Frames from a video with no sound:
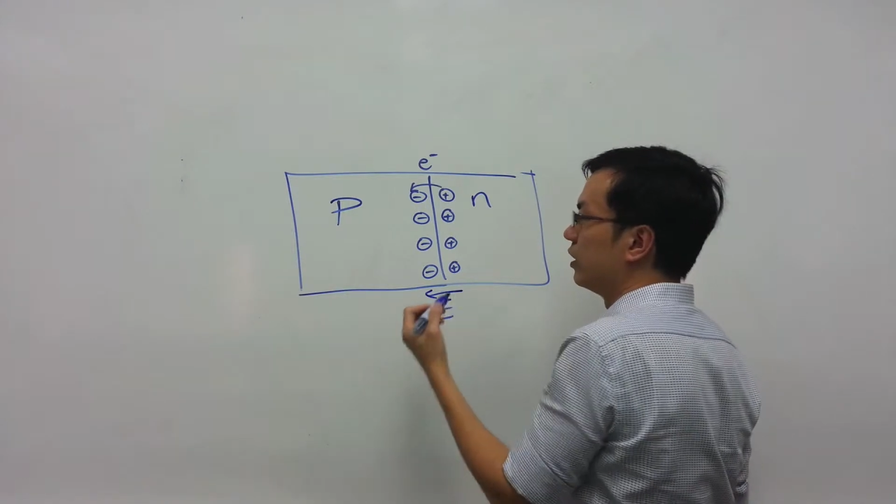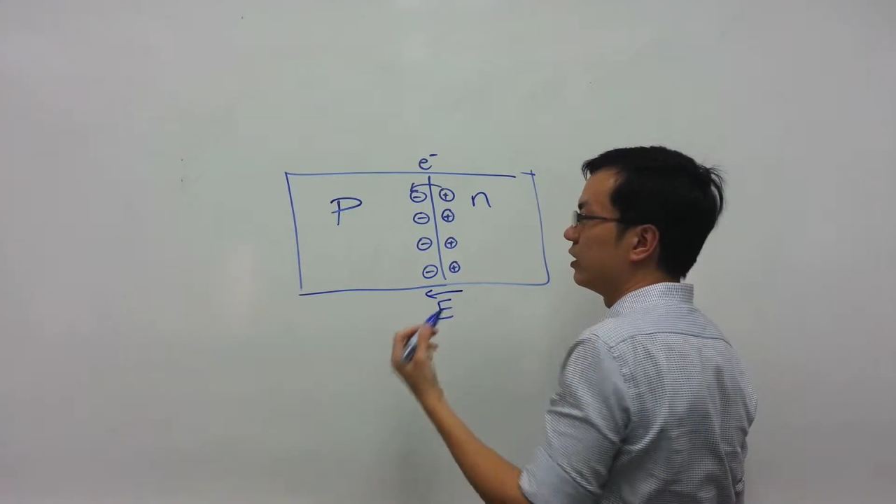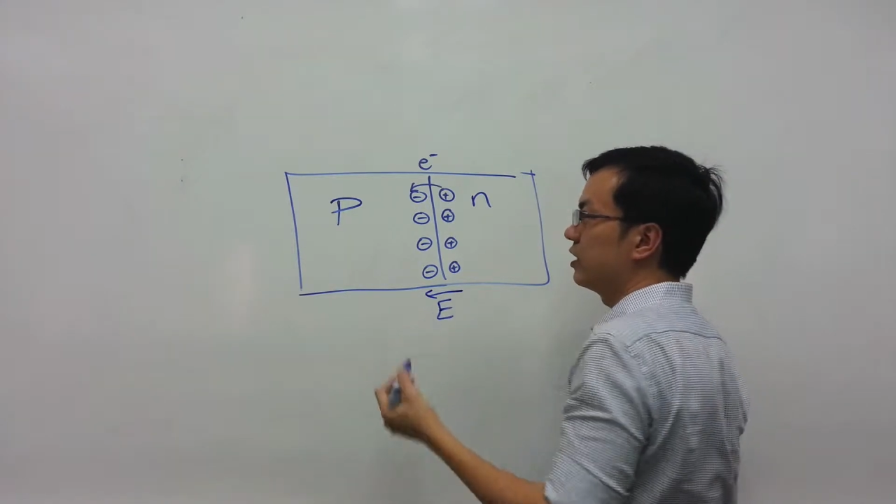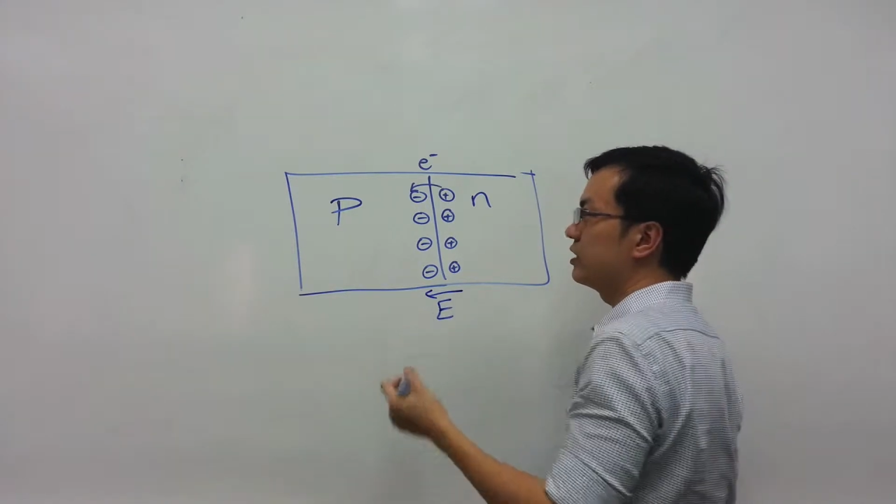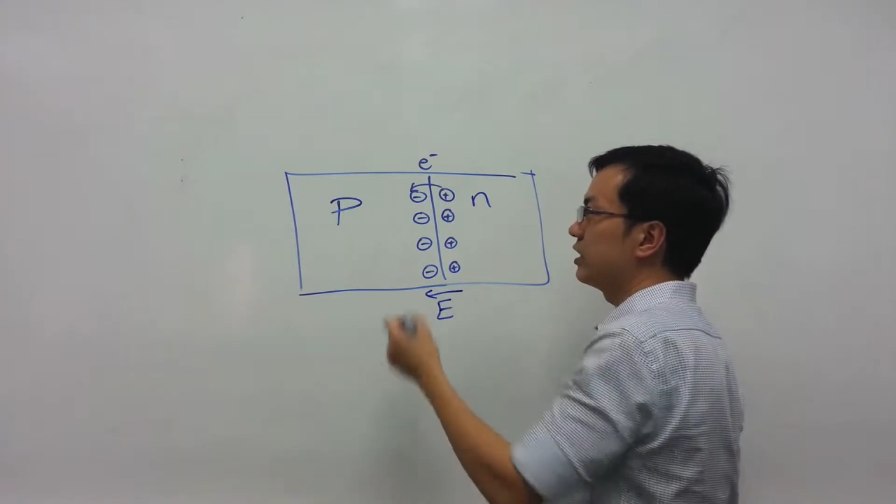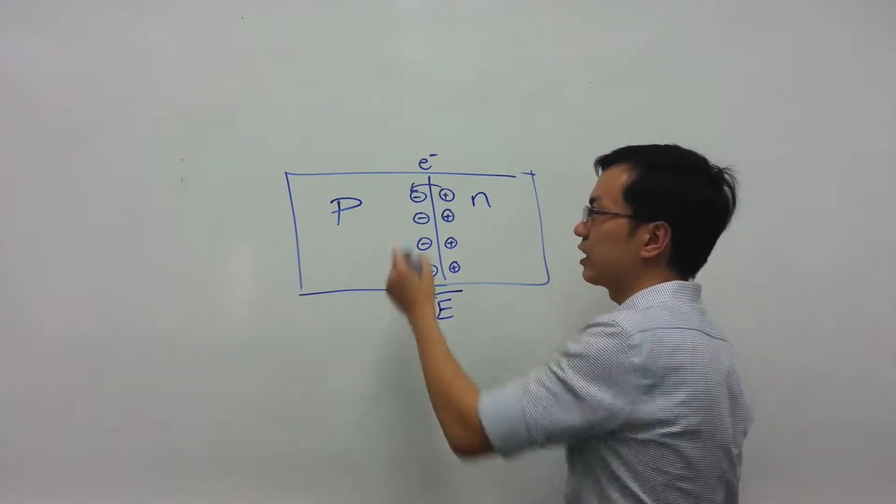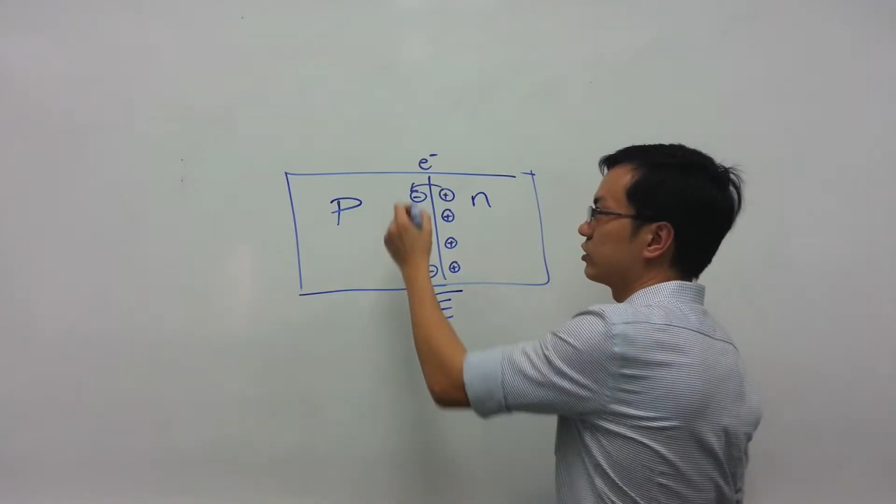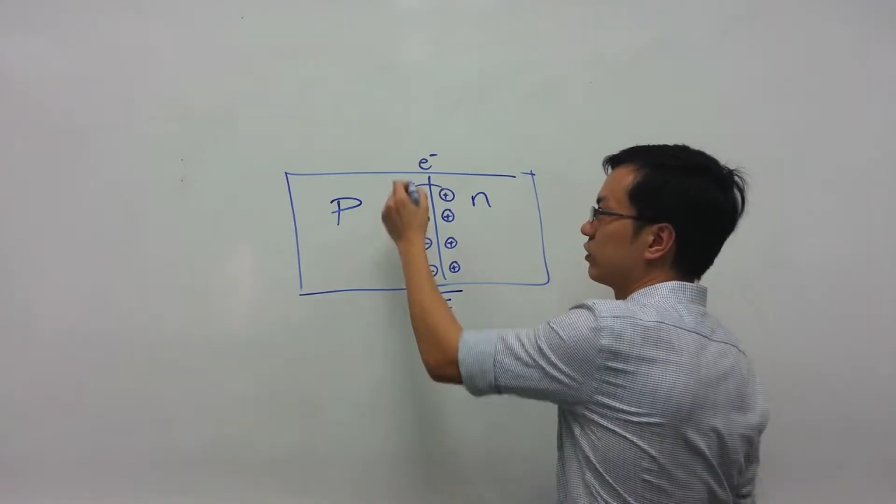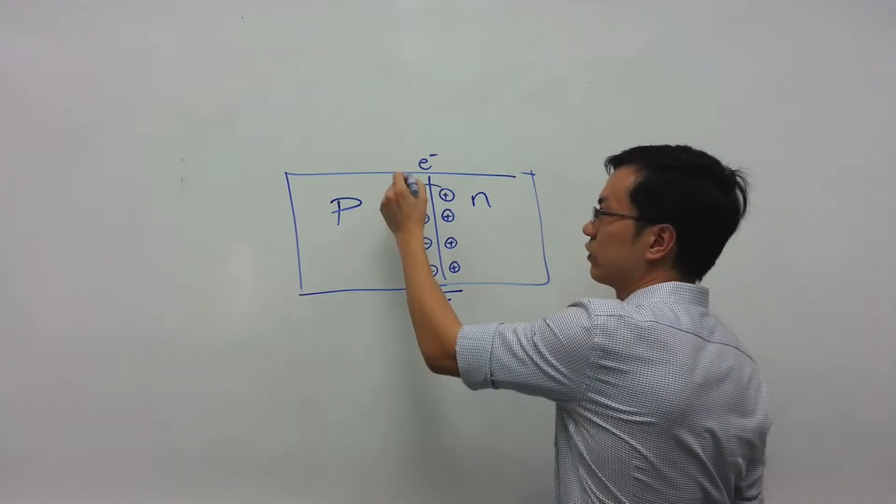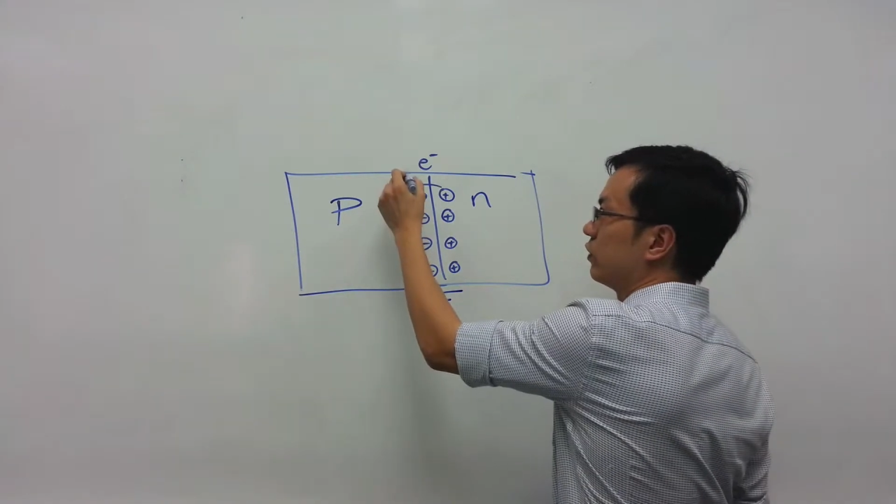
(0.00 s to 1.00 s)
This
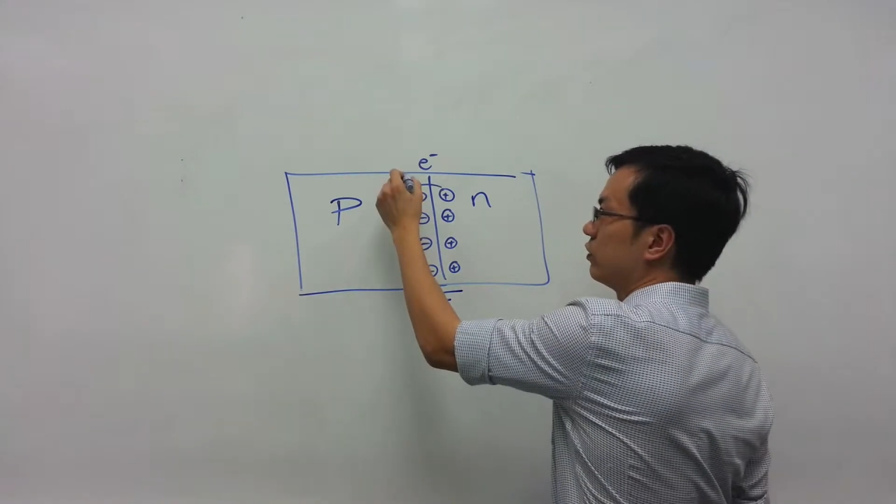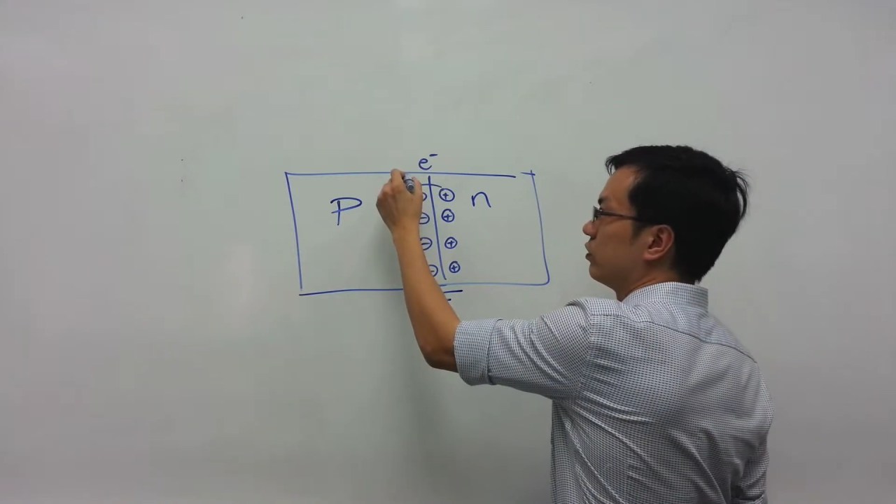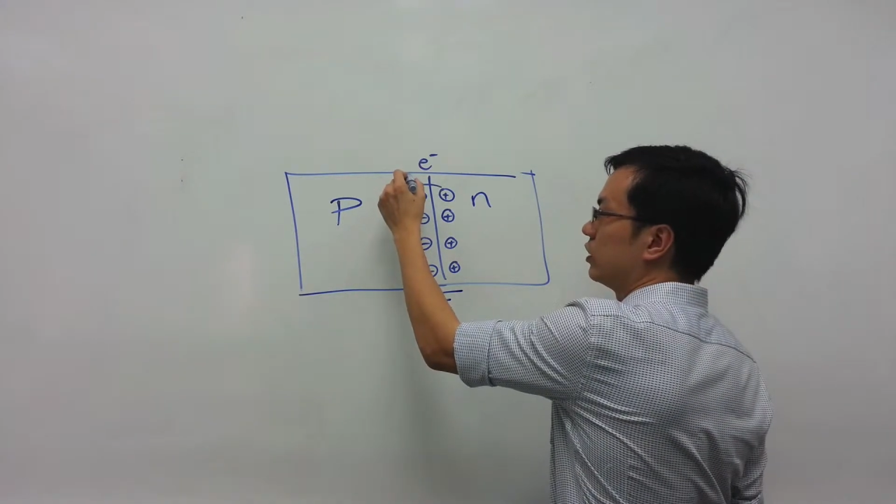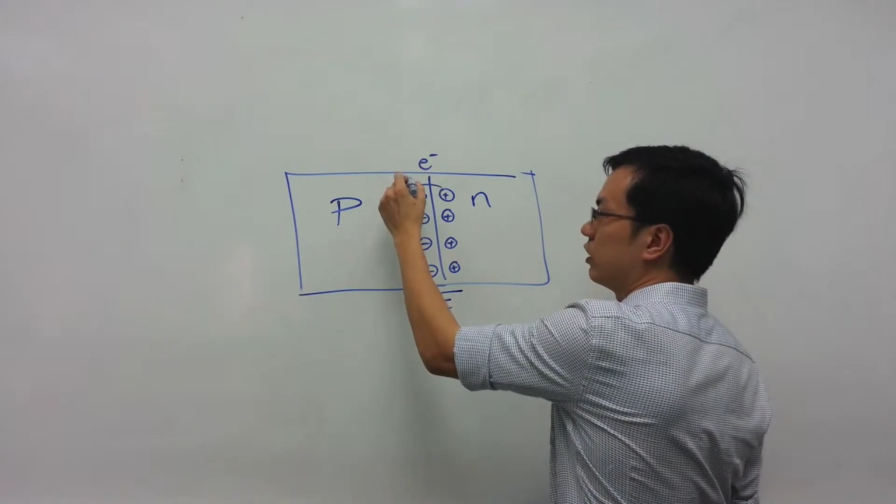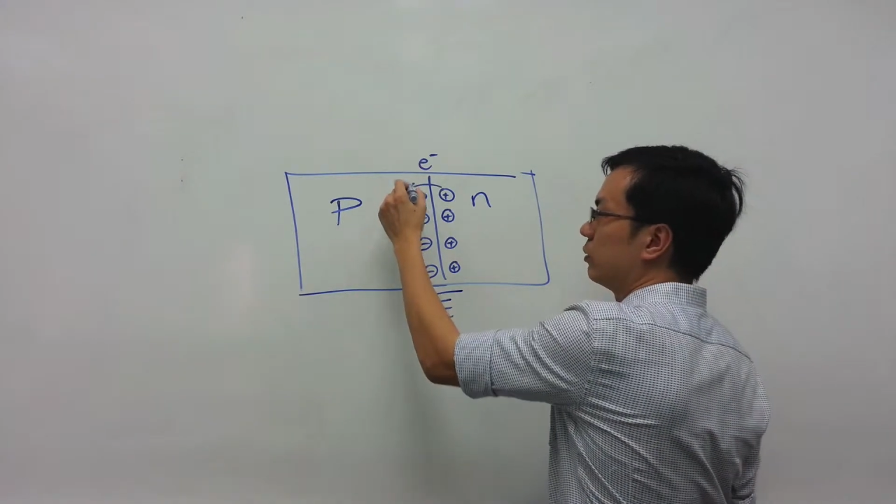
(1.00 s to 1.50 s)
electric field